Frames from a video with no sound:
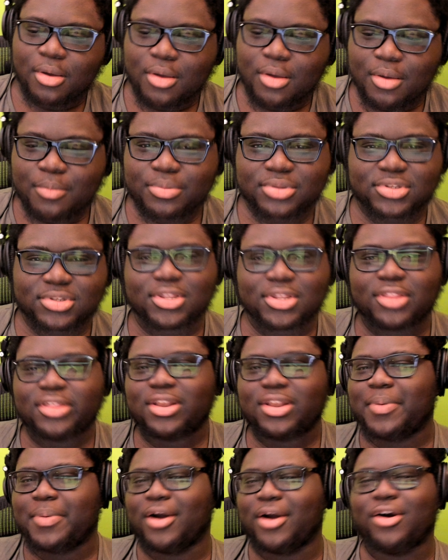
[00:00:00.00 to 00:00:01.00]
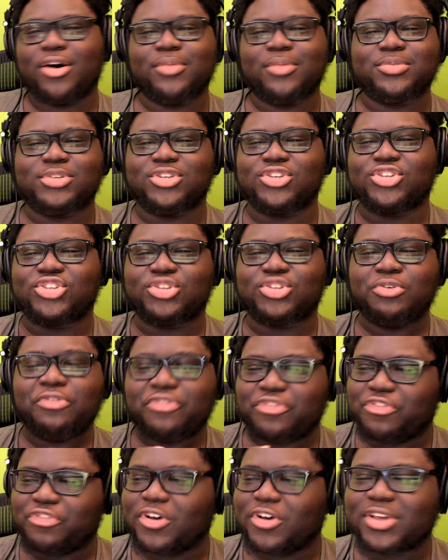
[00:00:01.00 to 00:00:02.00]
But something about ARMS is just so
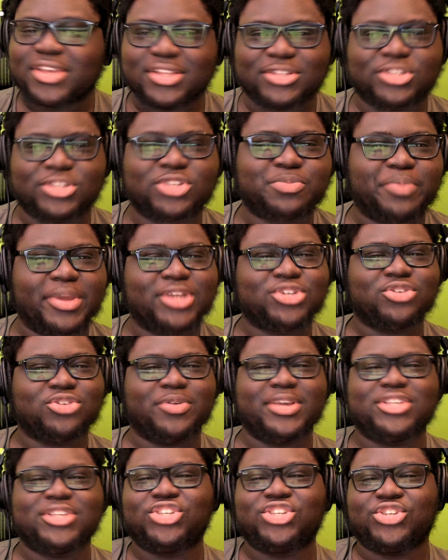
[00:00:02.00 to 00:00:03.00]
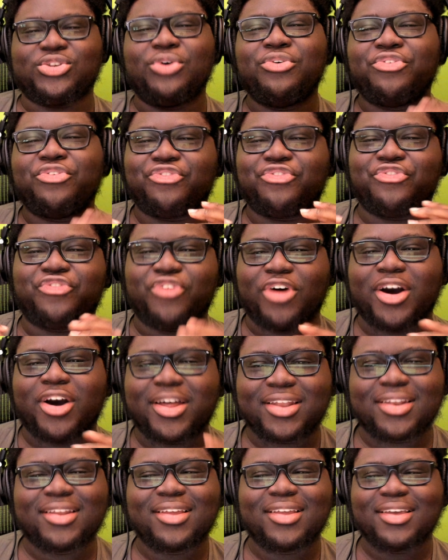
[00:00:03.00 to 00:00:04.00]
fucking special. It's so
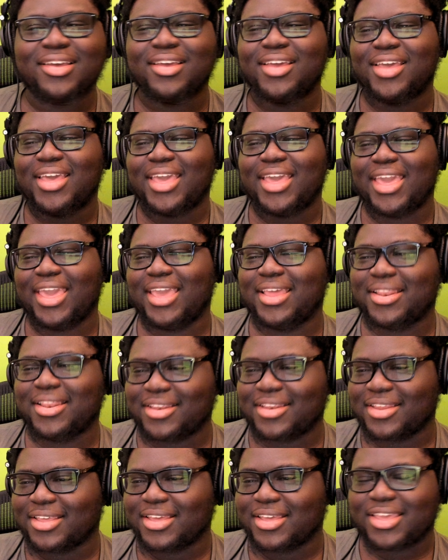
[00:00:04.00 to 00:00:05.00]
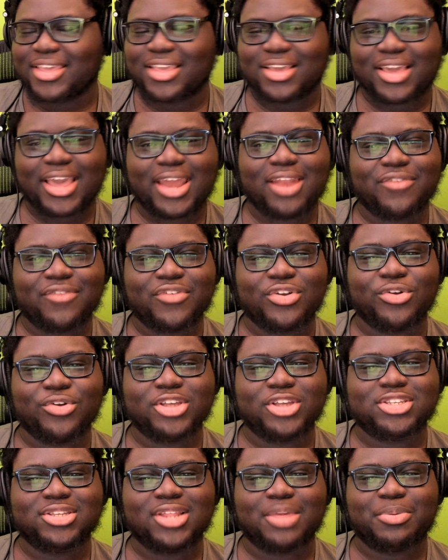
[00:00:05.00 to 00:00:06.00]
fun, and it kind of
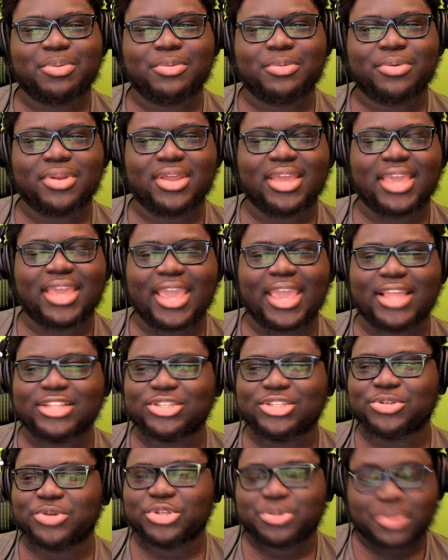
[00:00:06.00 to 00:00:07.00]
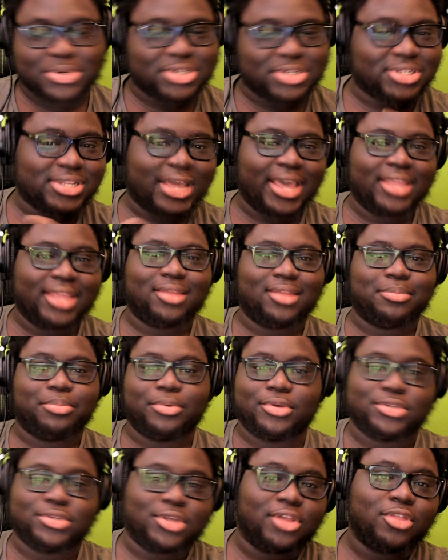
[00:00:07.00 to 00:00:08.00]
annoys me that people didn't get into it as much as I did,
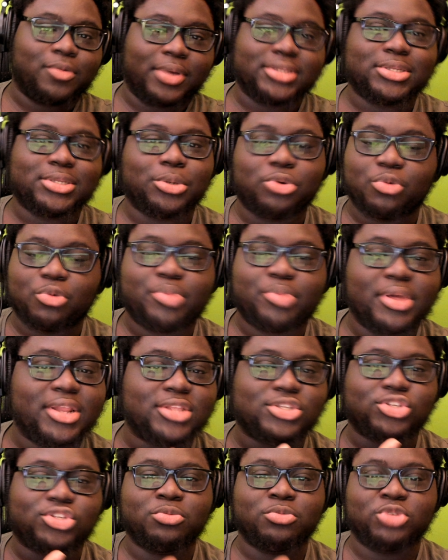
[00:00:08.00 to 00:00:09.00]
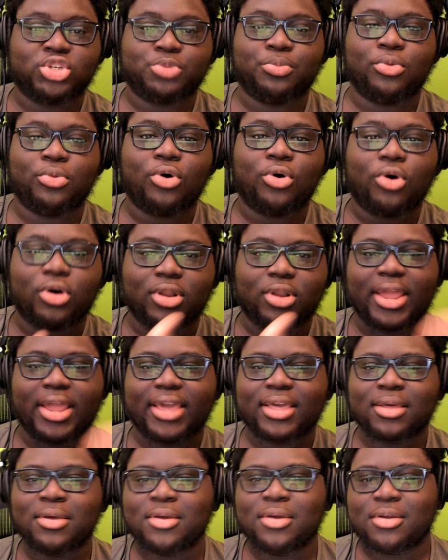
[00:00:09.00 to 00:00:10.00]
because otherwise I would have played it so much more on like
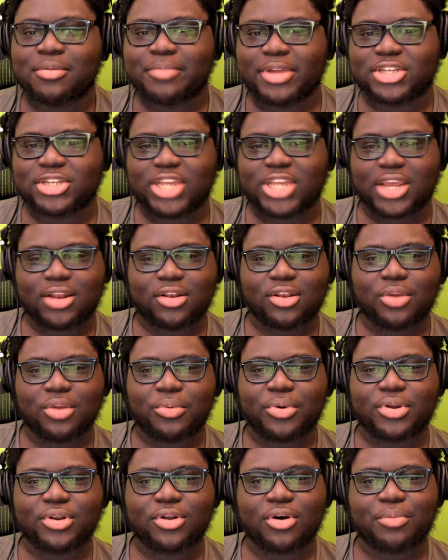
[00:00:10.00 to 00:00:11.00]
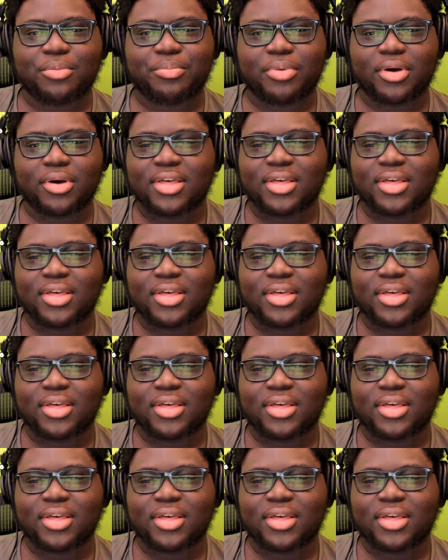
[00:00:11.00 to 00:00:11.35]
my channel and whatnot, but...